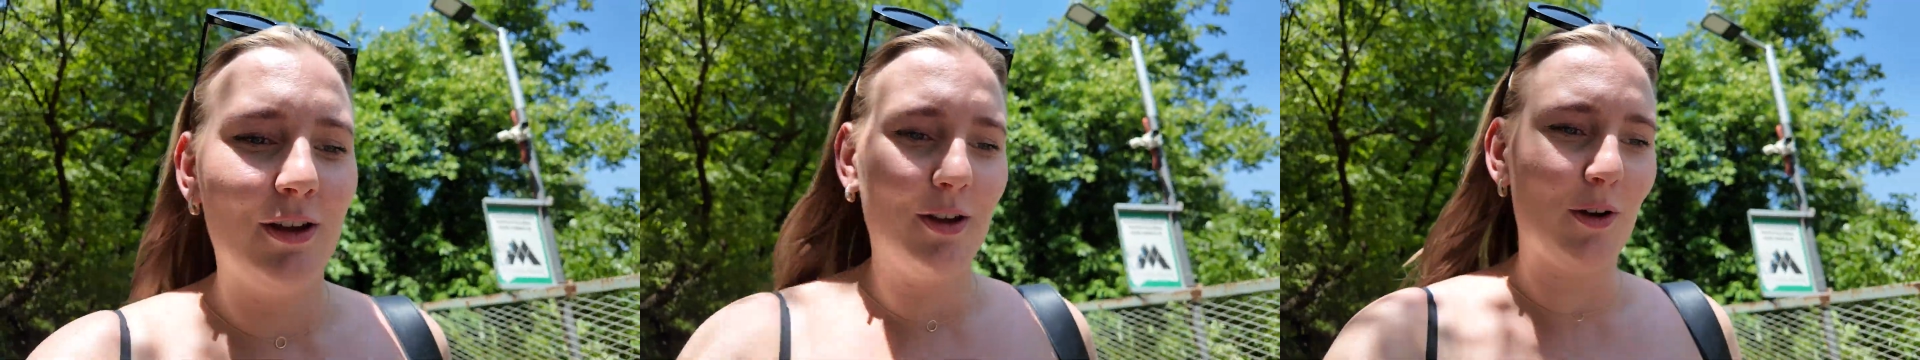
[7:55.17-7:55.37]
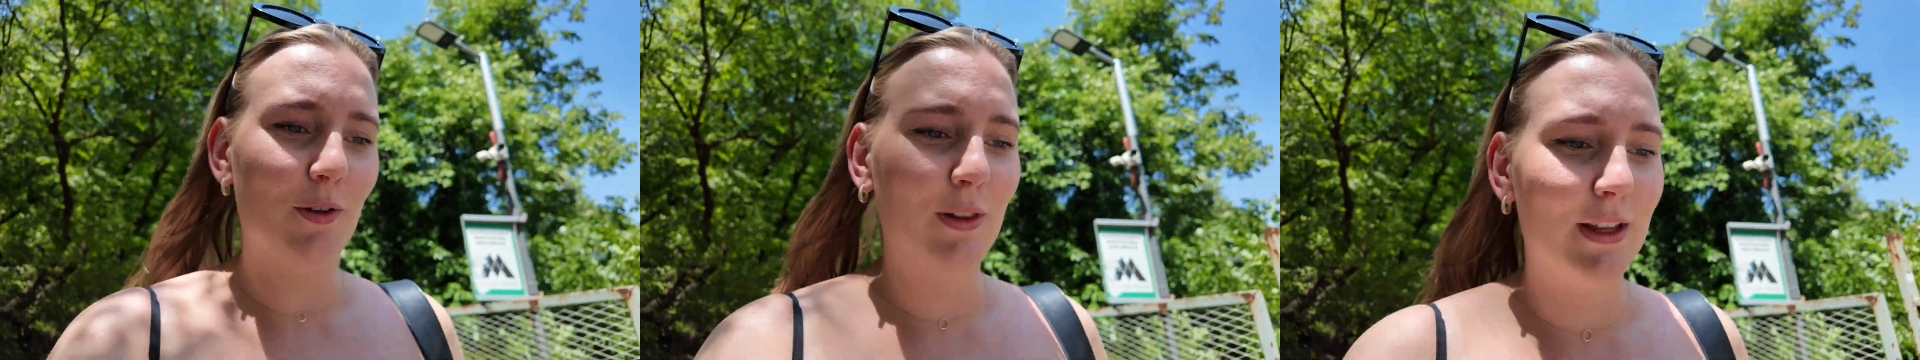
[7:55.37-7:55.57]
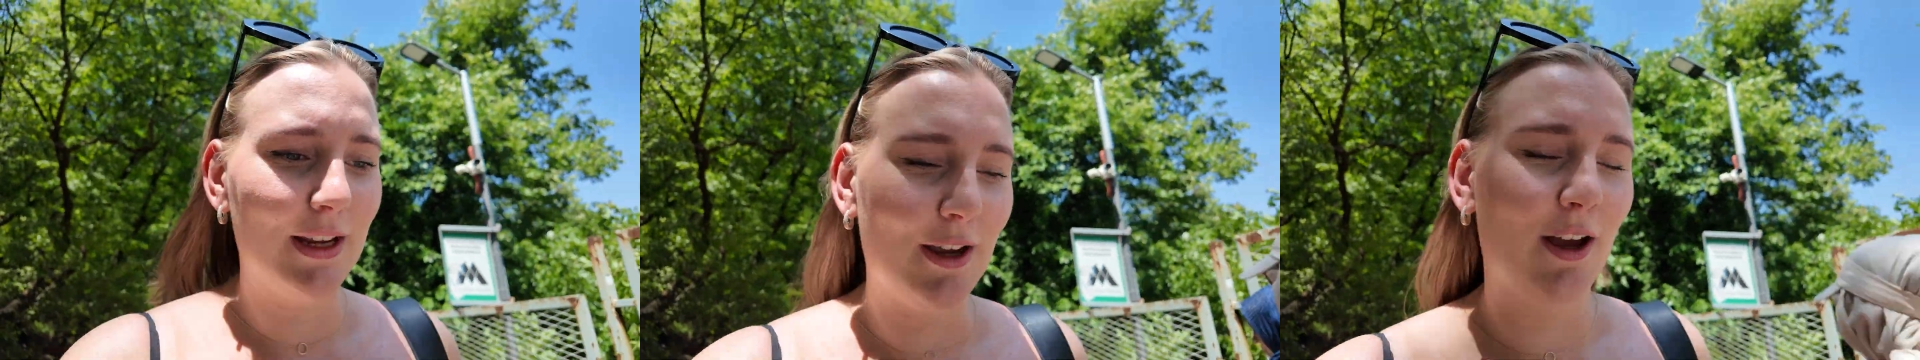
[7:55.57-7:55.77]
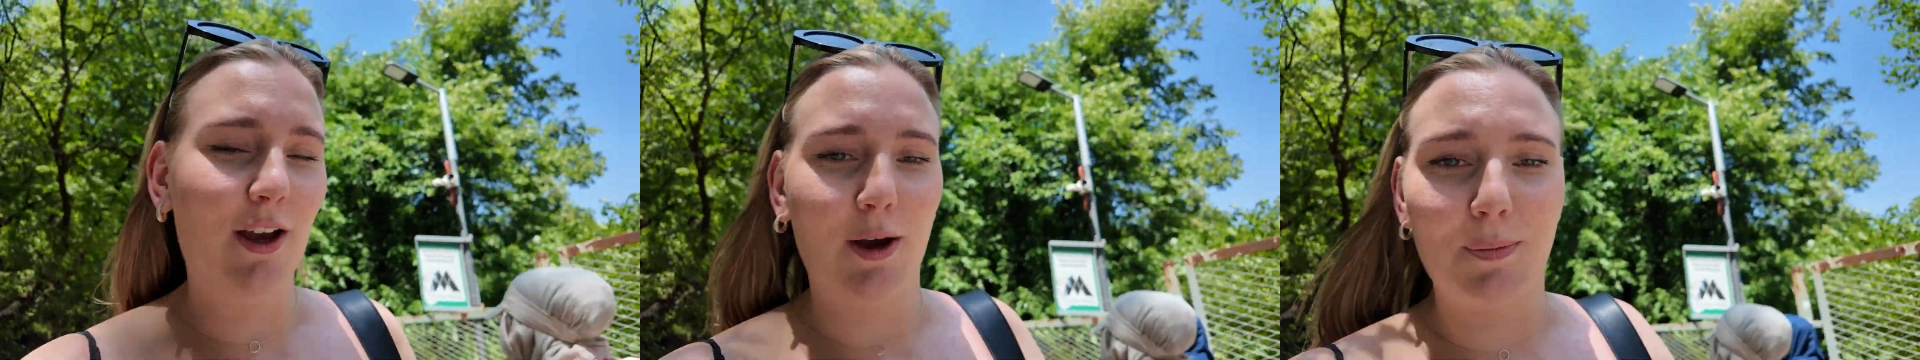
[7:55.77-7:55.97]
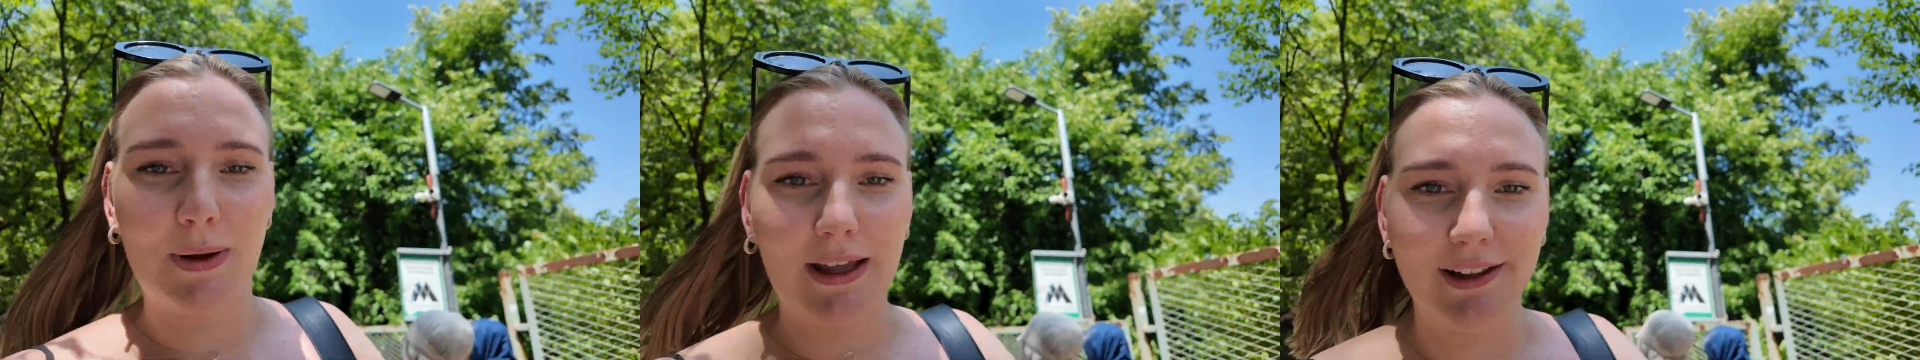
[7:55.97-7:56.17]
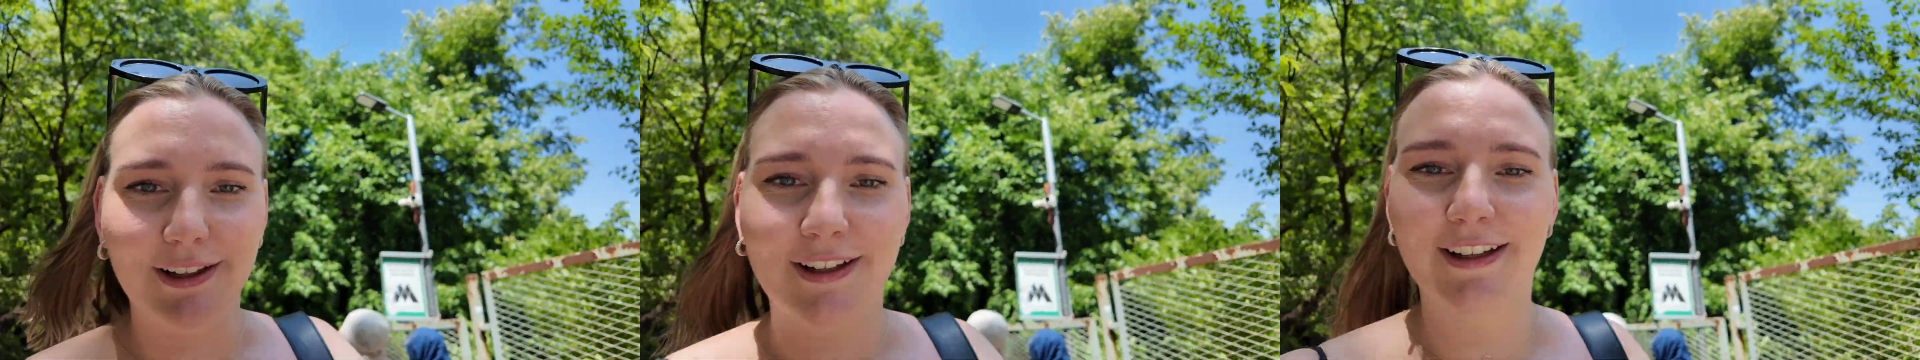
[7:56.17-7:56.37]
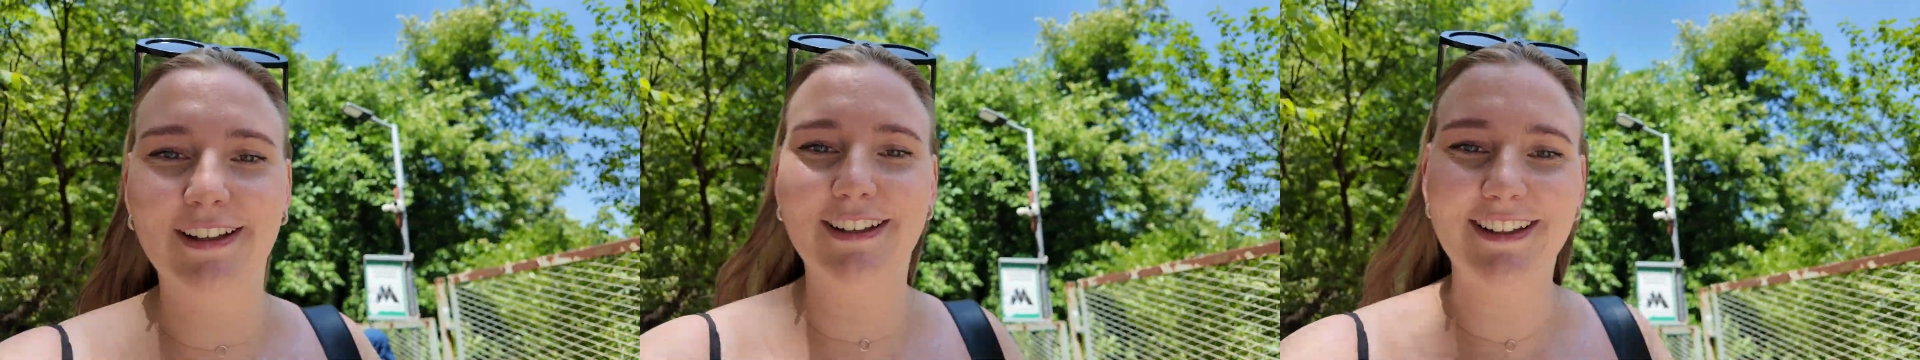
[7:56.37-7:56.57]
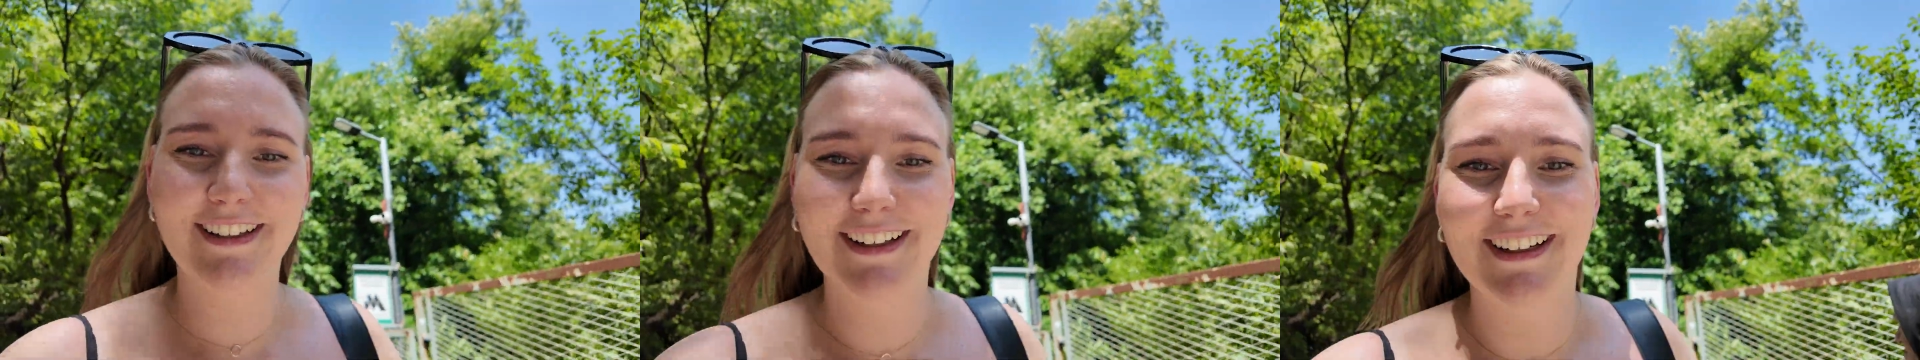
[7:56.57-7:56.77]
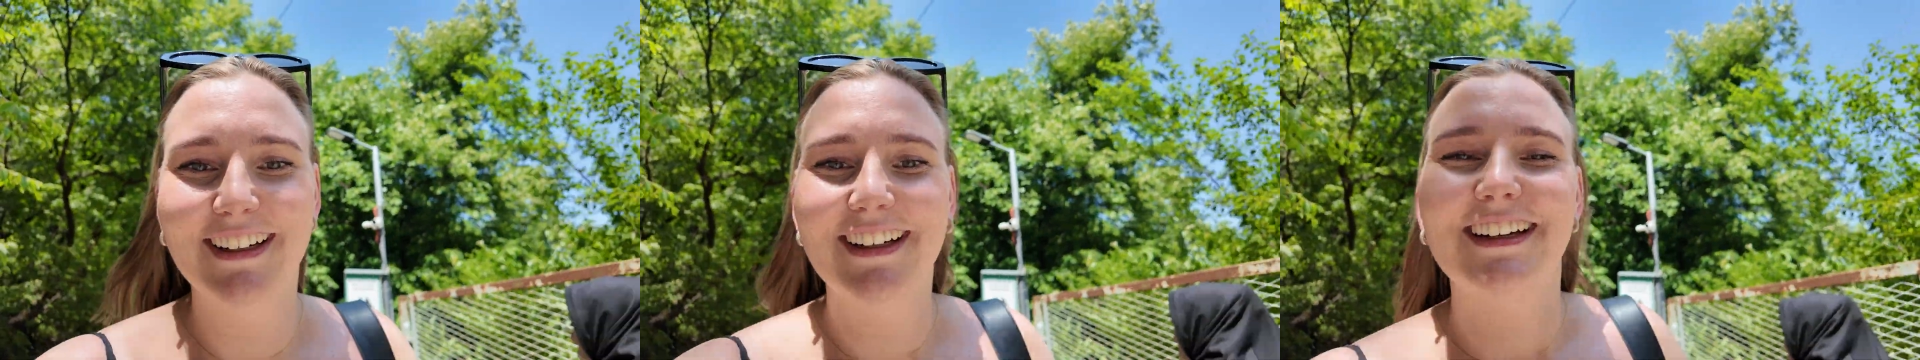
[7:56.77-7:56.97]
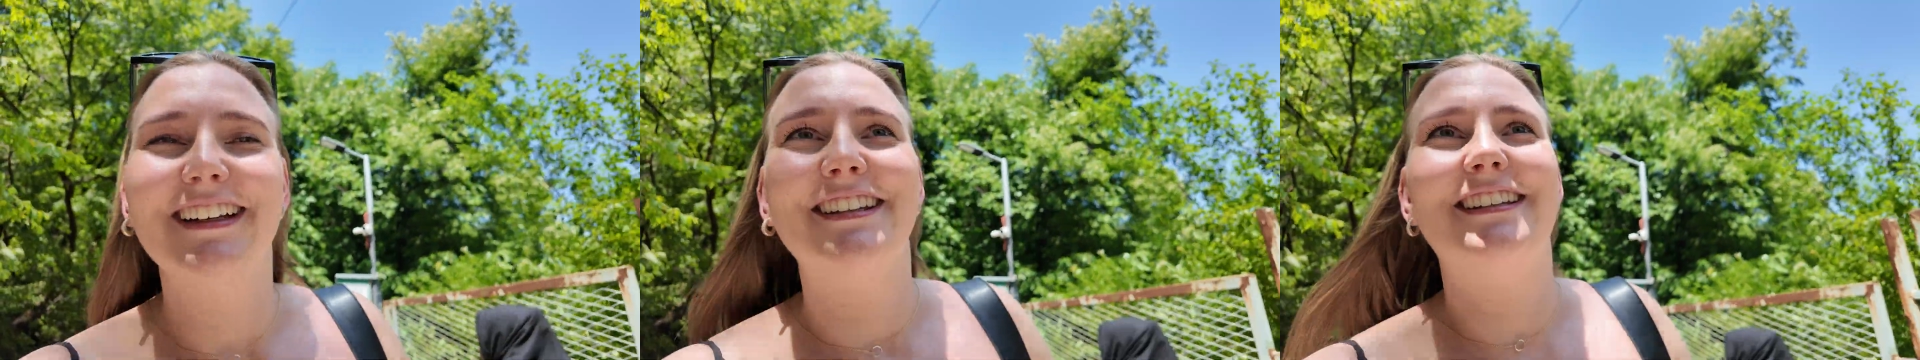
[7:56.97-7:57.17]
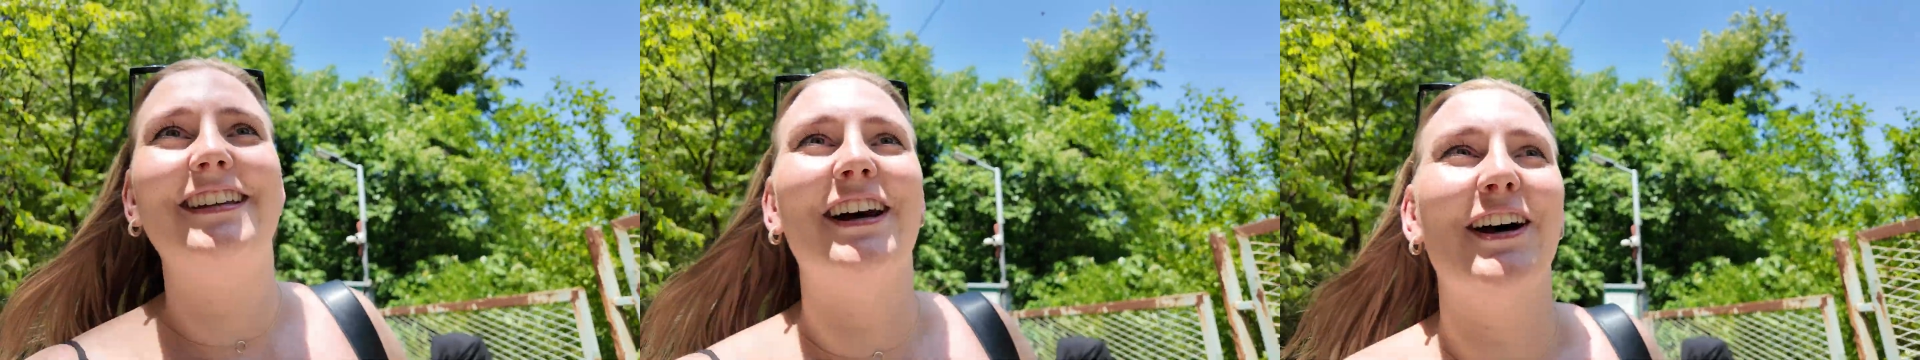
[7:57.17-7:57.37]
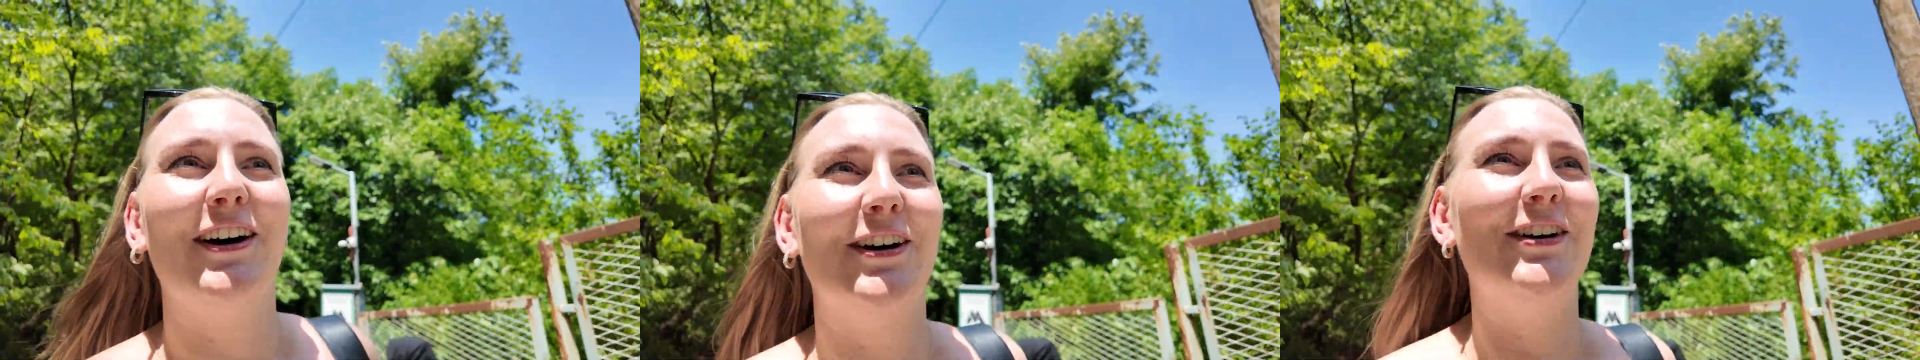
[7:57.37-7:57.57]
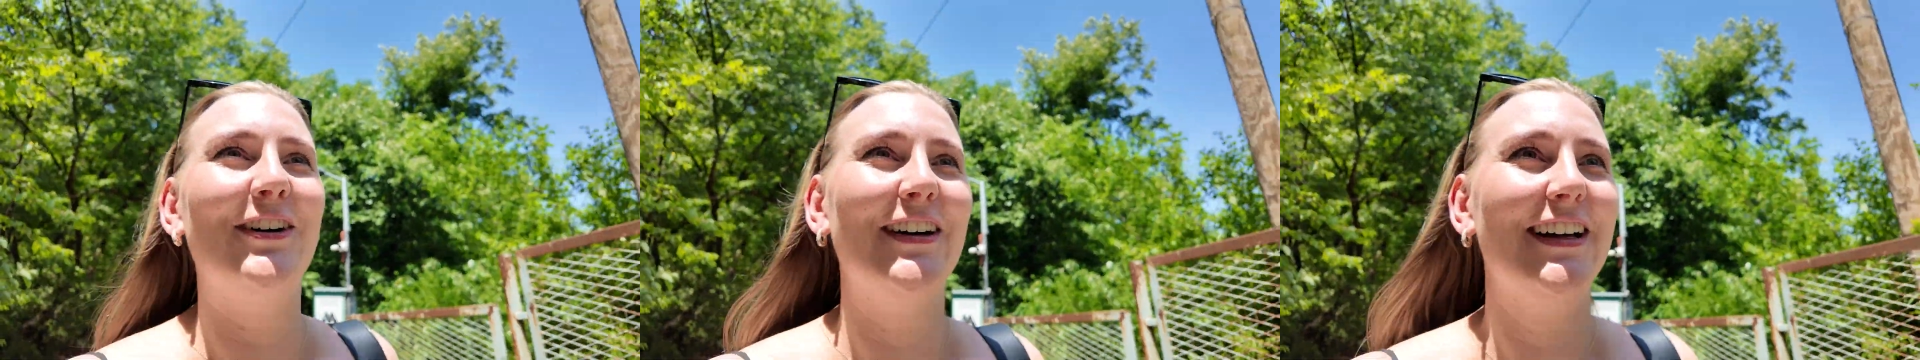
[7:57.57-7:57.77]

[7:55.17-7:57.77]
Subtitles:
Only uphill. So,